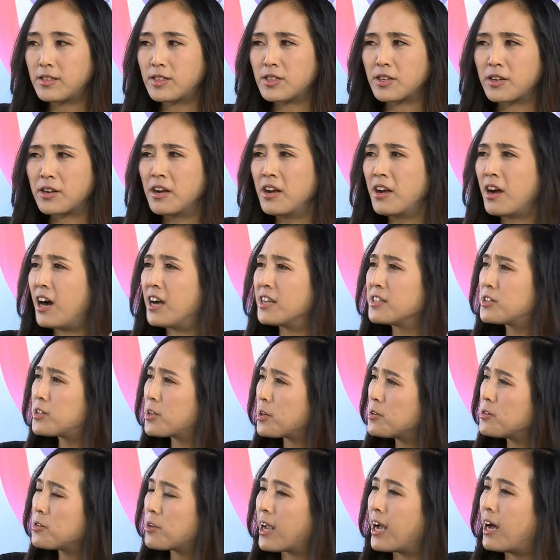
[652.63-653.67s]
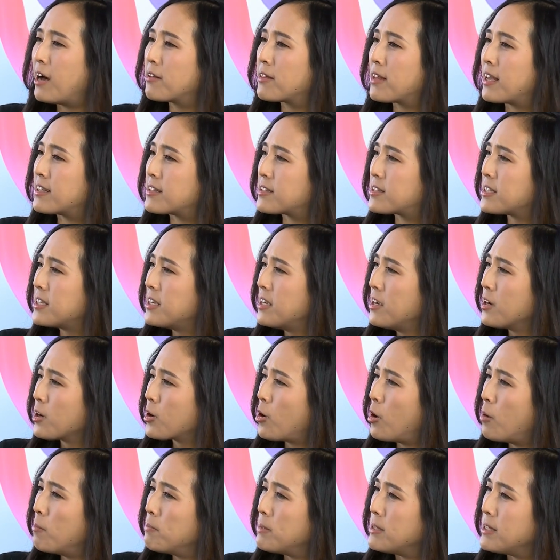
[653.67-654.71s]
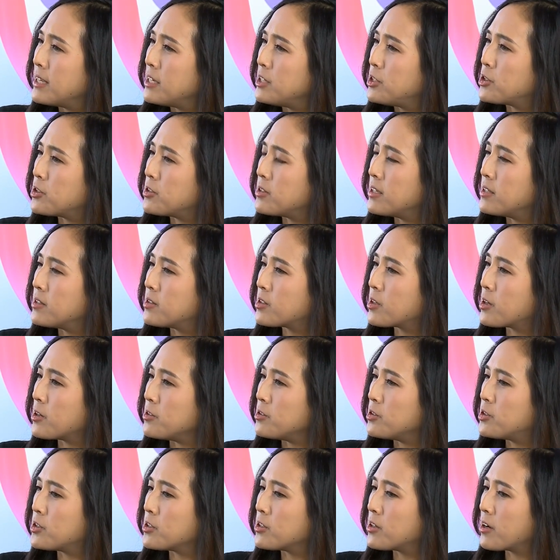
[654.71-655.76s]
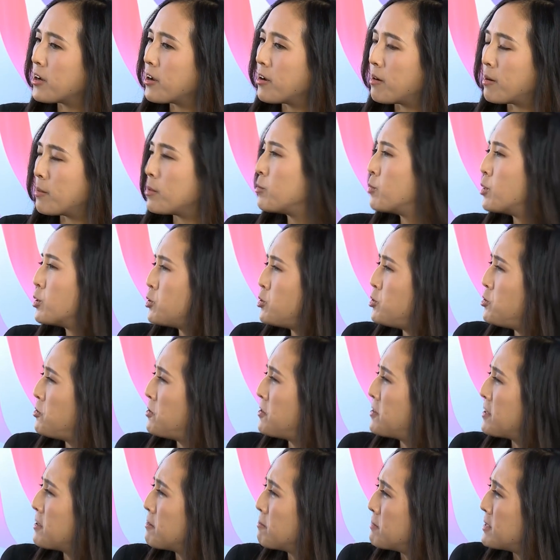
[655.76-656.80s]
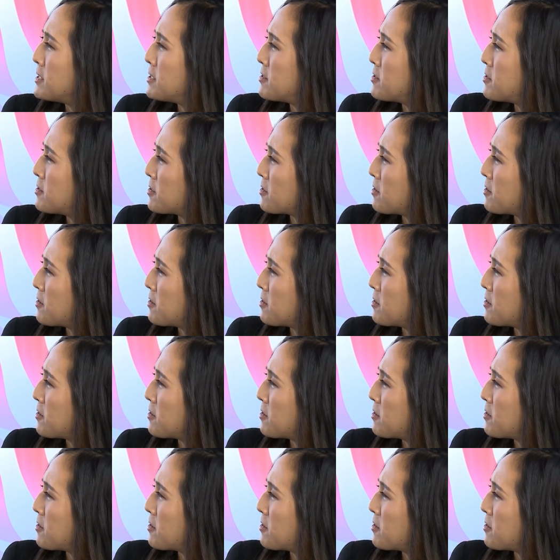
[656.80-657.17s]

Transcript: So I don't know how that combination election is going to go. I mean, what do you think, Mr.